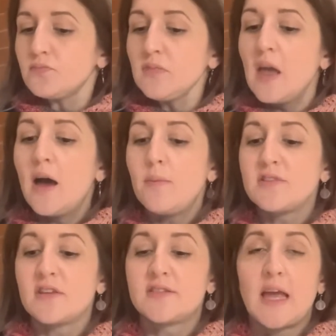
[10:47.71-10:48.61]
It's
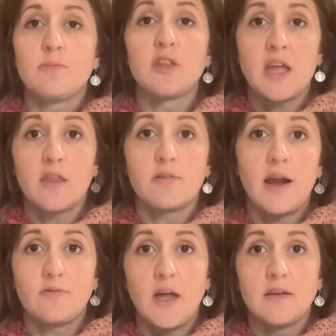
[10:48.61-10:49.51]
the same with the other
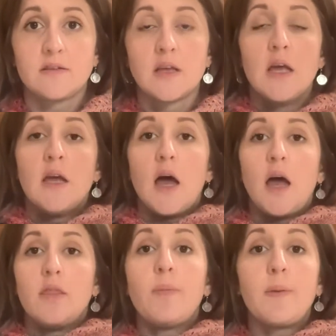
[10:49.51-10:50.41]
advents.
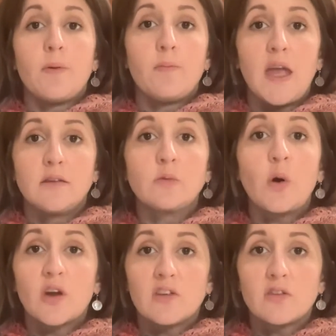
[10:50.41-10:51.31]
The Pip and Pin
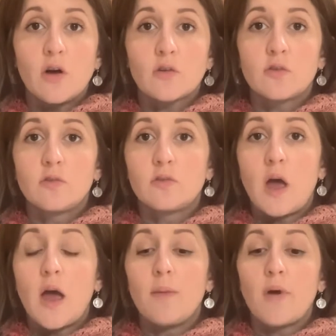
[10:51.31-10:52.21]
Sprocket Socks
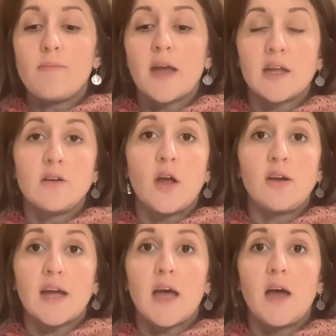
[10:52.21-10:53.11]
by Megan
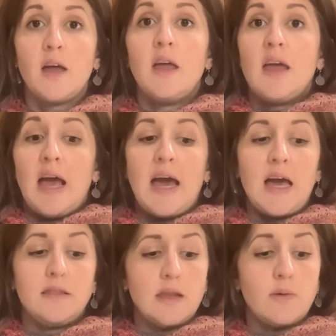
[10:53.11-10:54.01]
Nodecker,
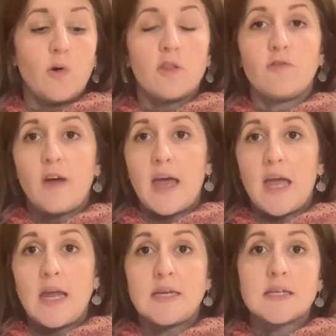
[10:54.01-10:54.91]
and the What the
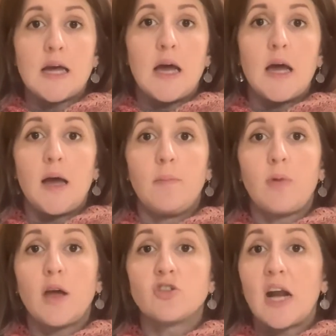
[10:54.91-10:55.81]
Fade
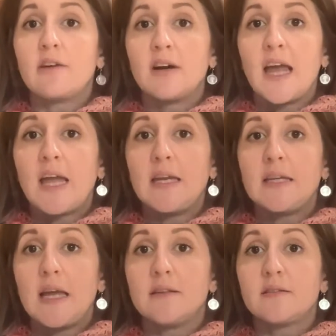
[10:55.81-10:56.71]
by Drea Renee
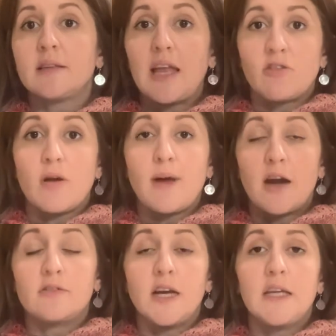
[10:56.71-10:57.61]
Knits, Andrea
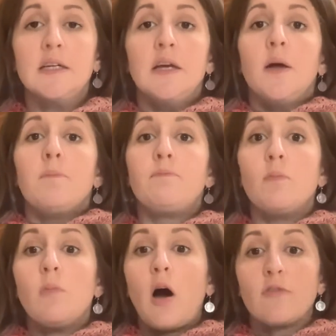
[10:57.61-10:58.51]
Mowry.
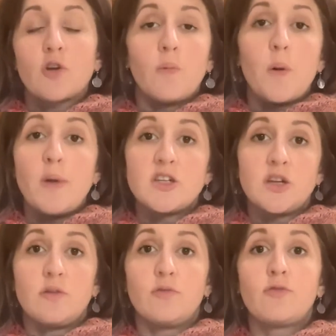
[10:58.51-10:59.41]
I've got
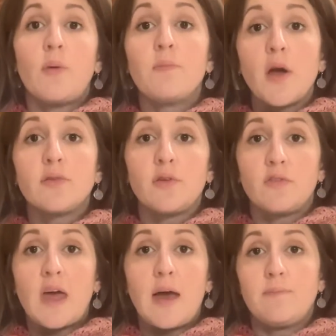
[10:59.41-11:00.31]
permission from both
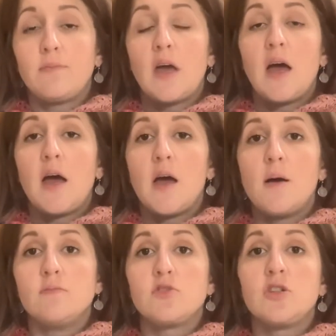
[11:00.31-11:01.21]
of them
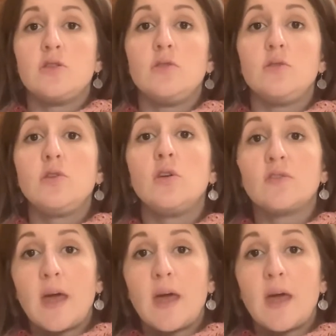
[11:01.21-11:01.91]
to use their